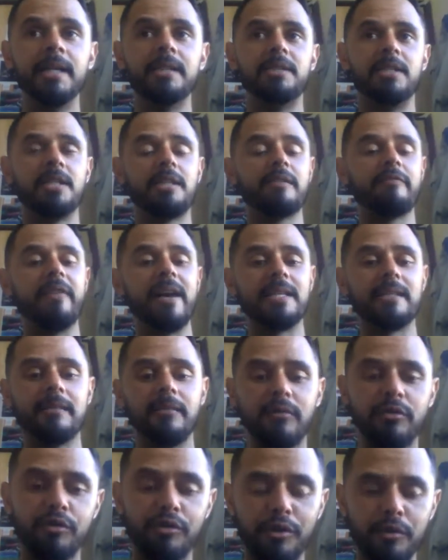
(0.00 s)
Just
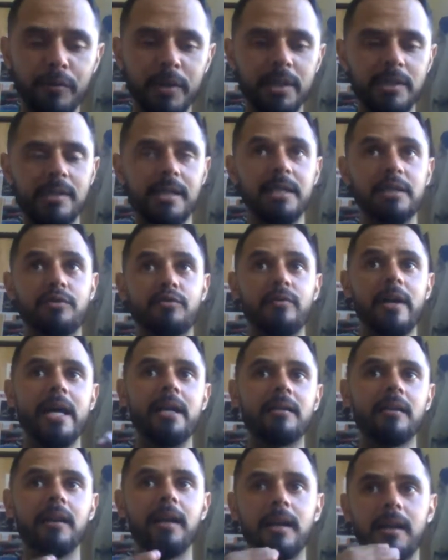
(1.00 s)
passing through it is
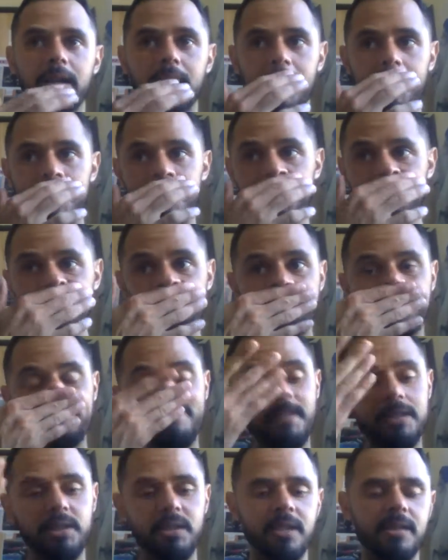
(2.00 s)
radically
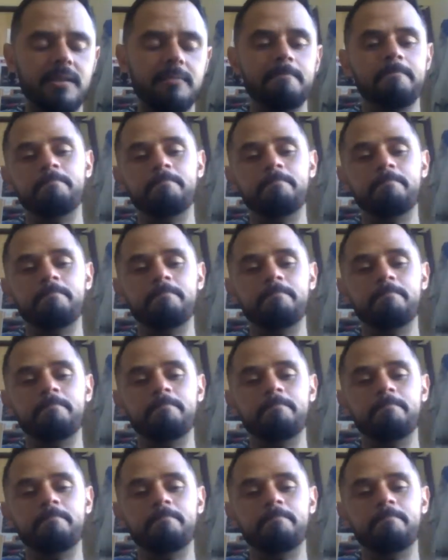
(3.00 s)
just